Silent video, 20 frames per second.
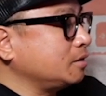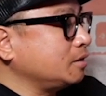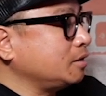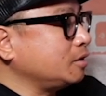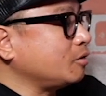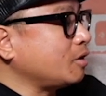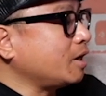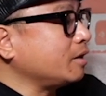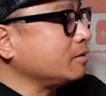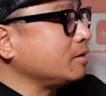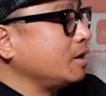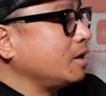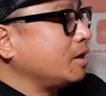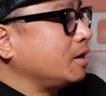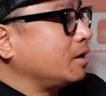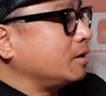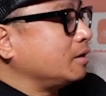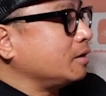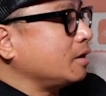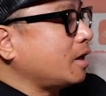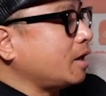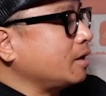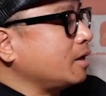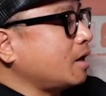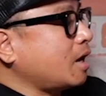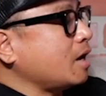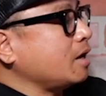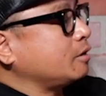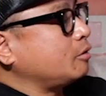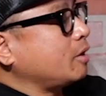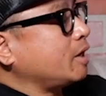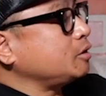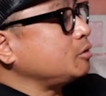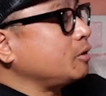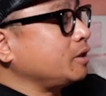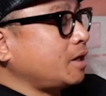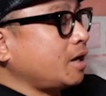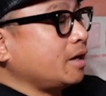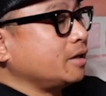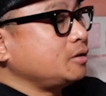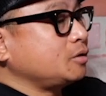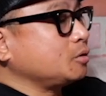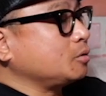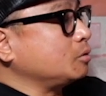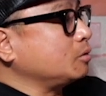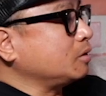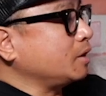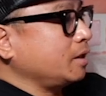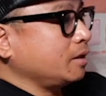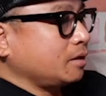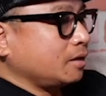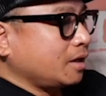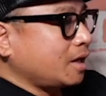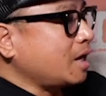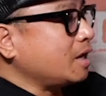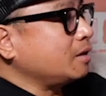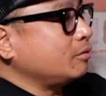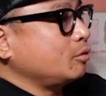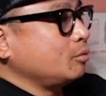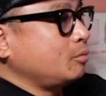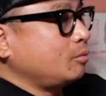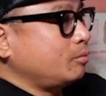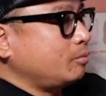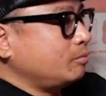You know, I graduated high school like kind of a,